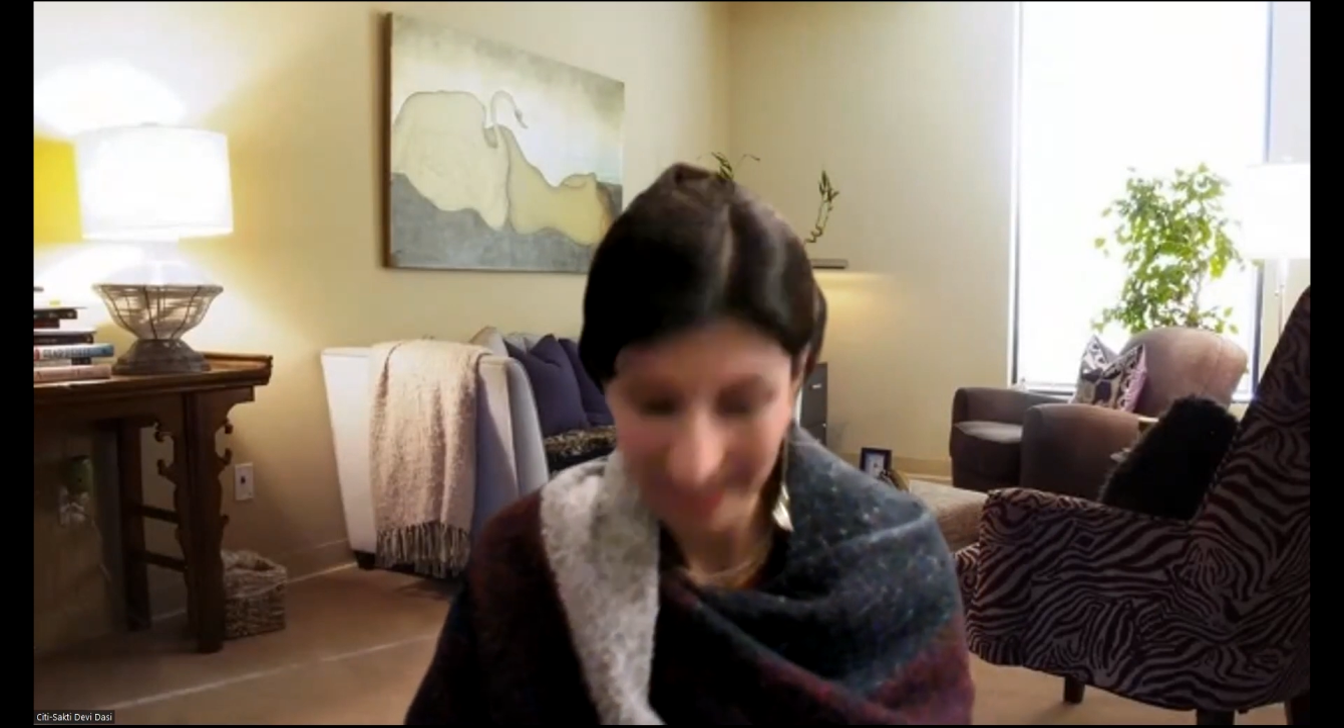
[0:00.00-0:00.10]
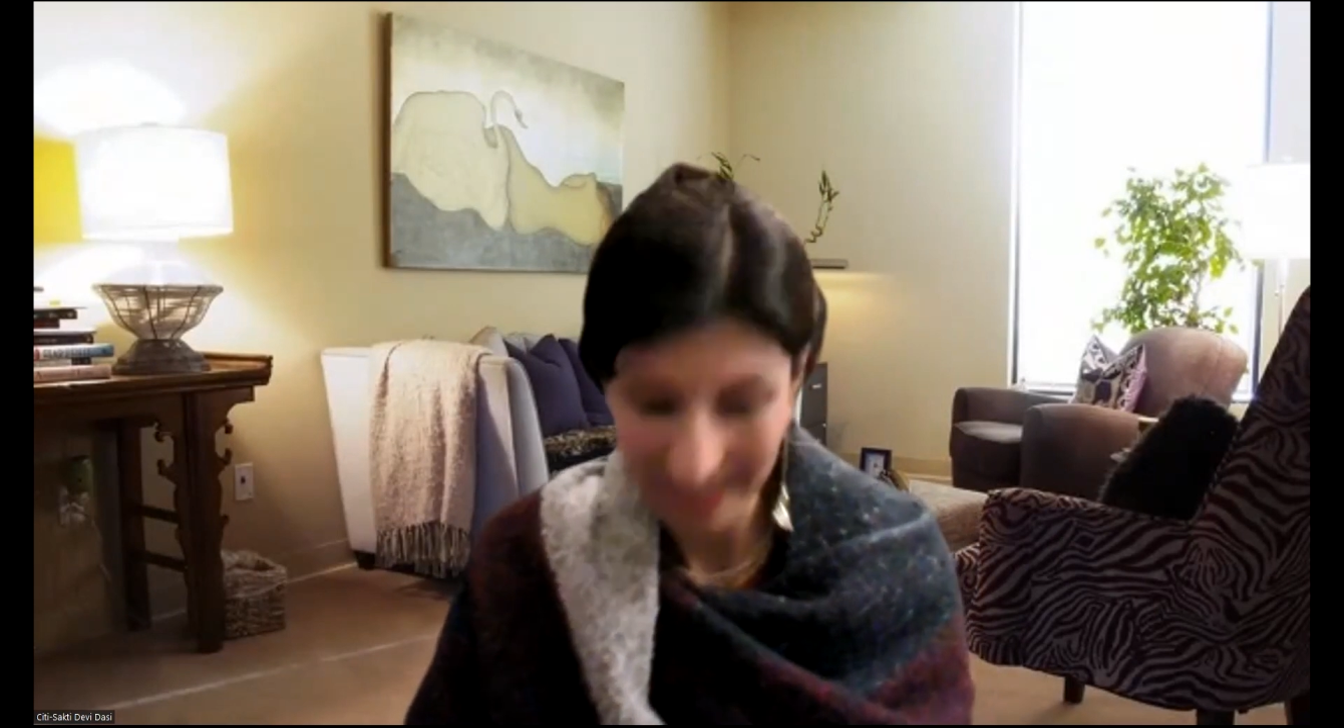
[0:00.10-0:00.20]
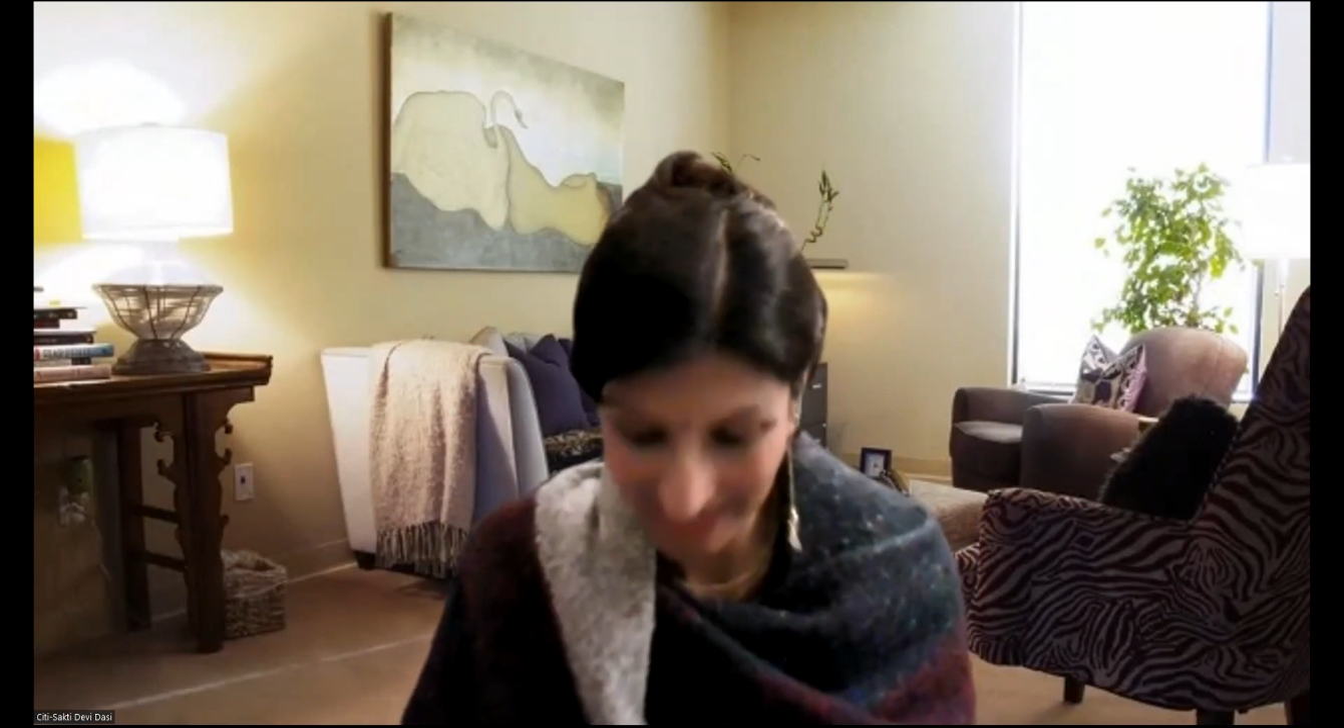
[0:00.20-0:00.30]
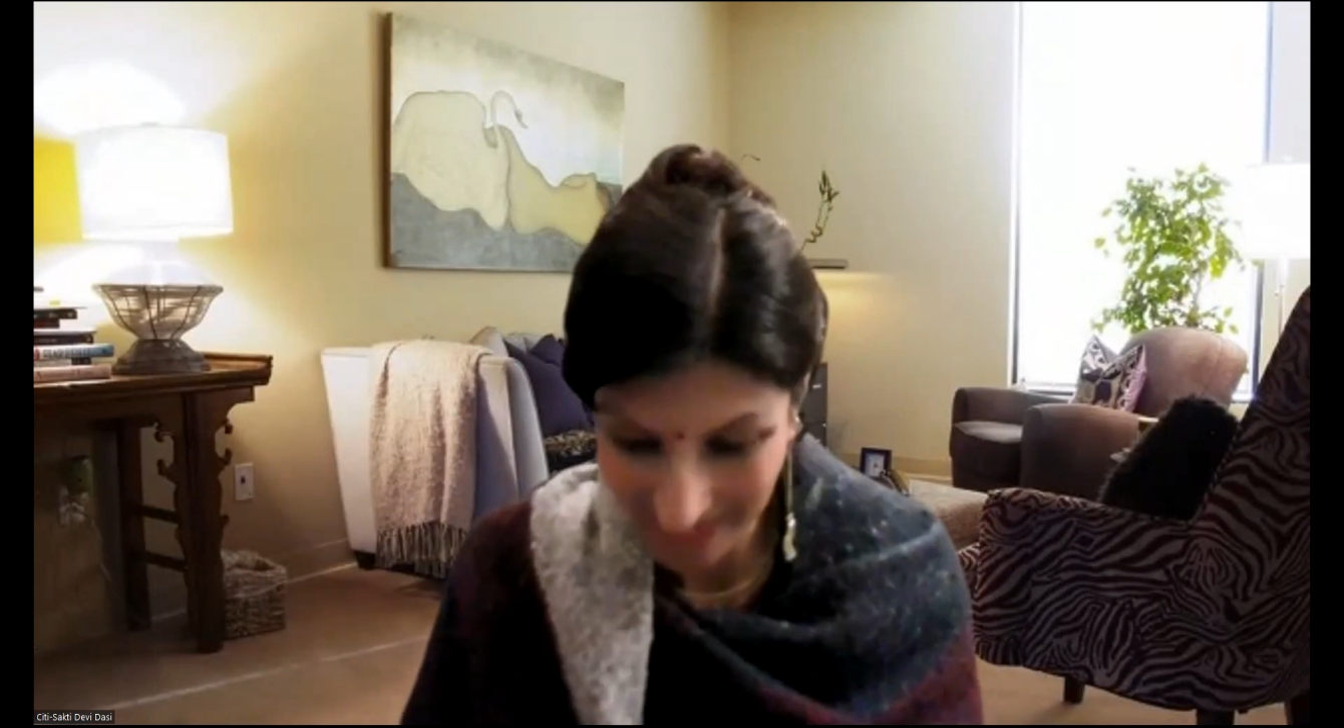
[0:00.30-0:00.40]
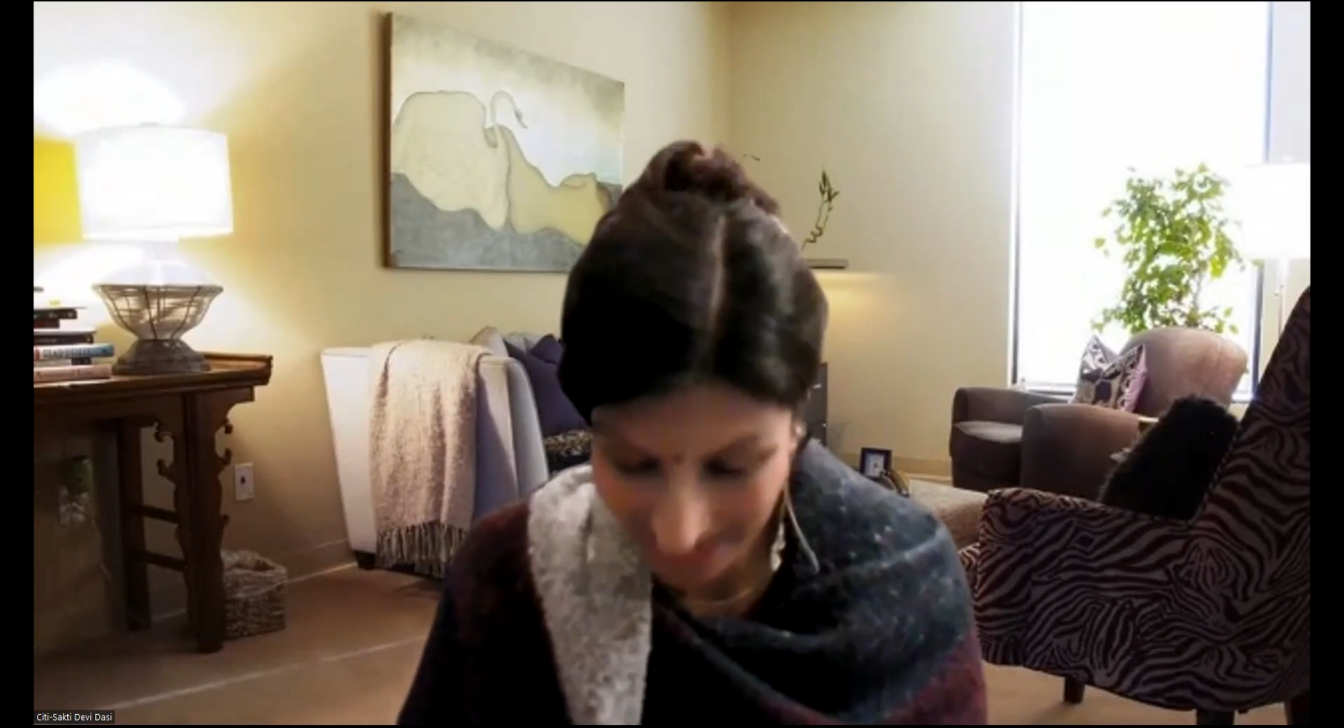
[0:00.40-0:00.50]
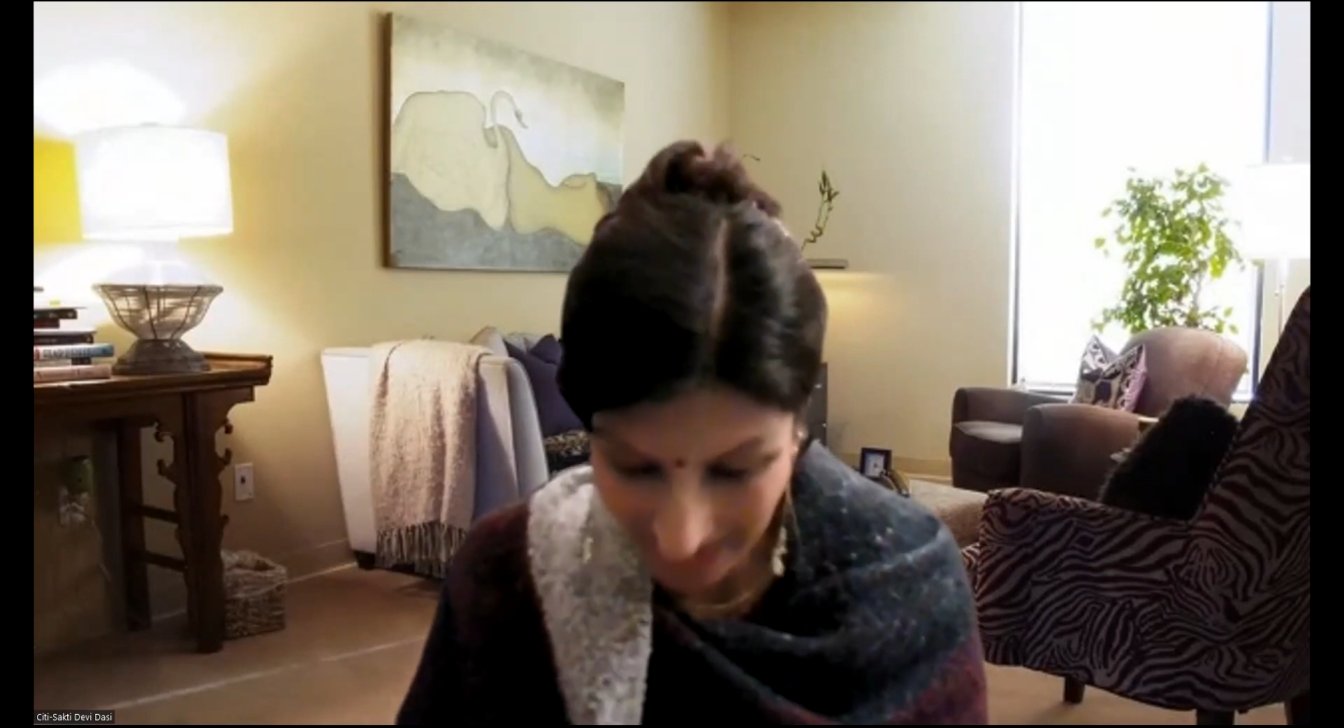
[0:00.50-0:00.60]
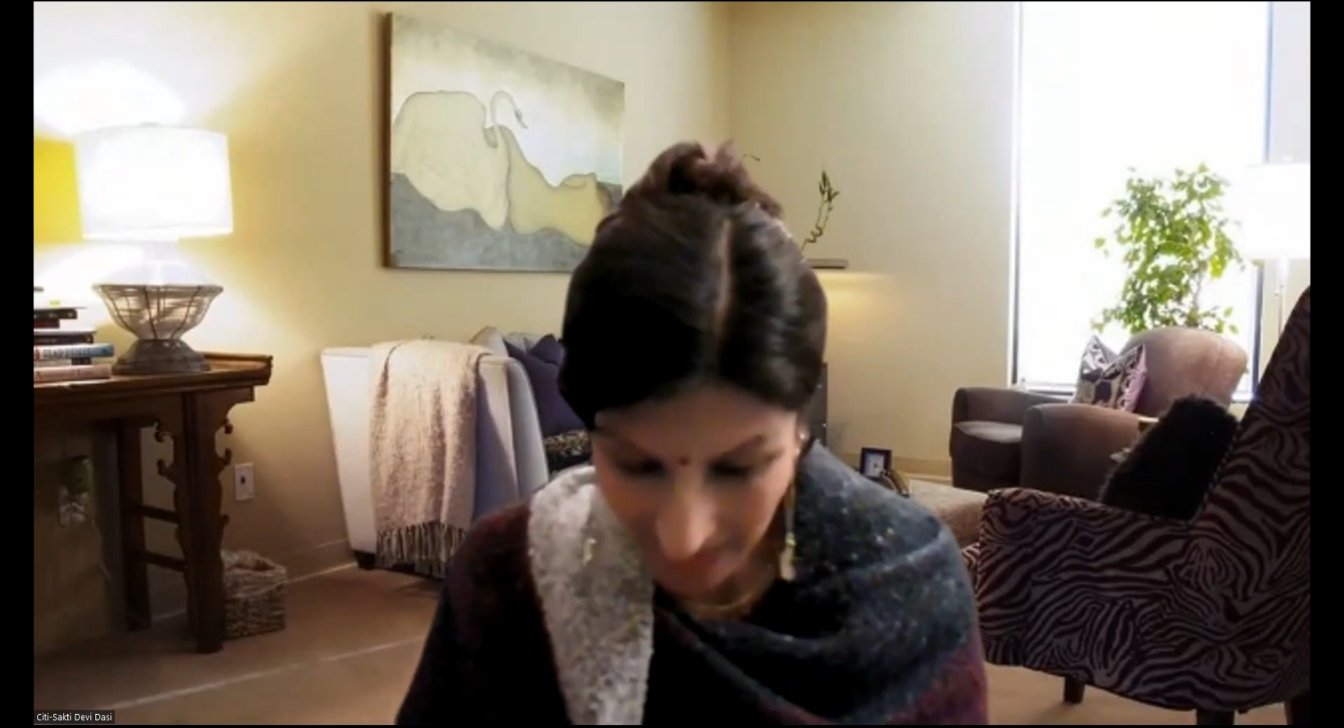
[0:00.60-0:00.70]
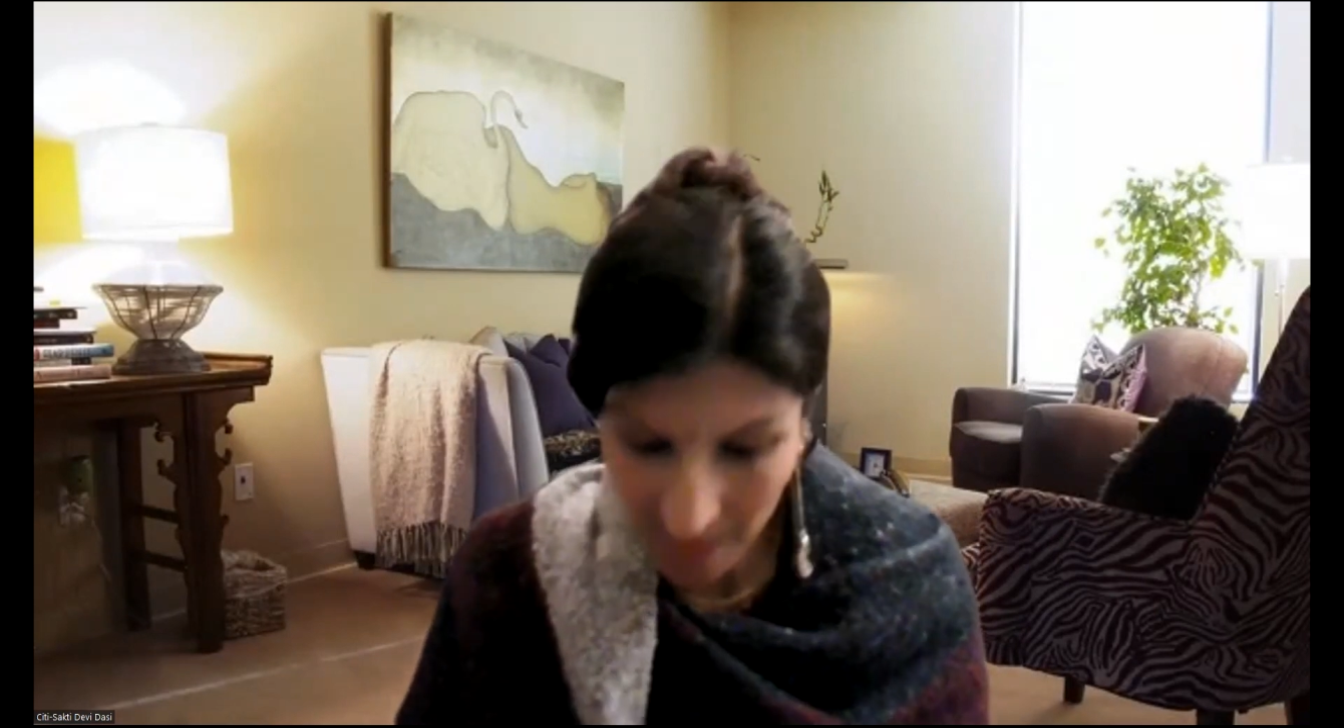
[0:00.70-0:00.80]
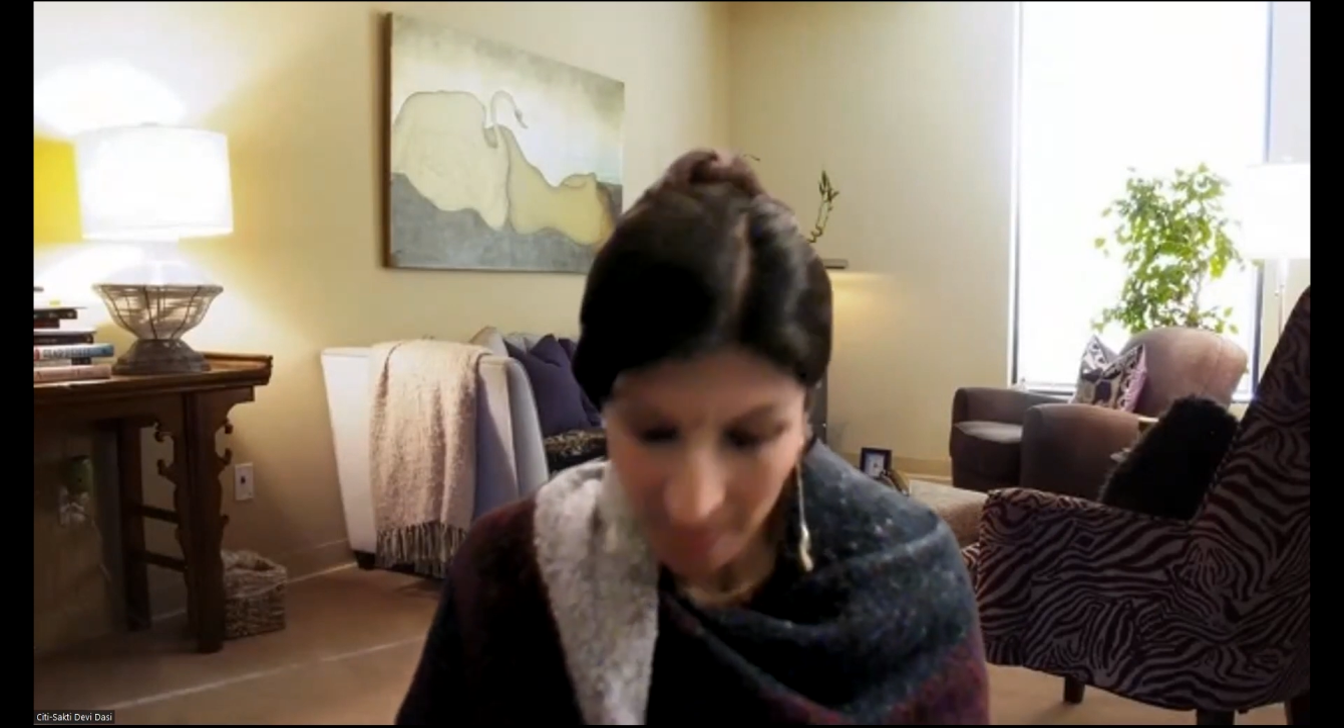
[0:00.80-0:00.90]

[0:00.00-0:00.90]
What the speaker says: the screen.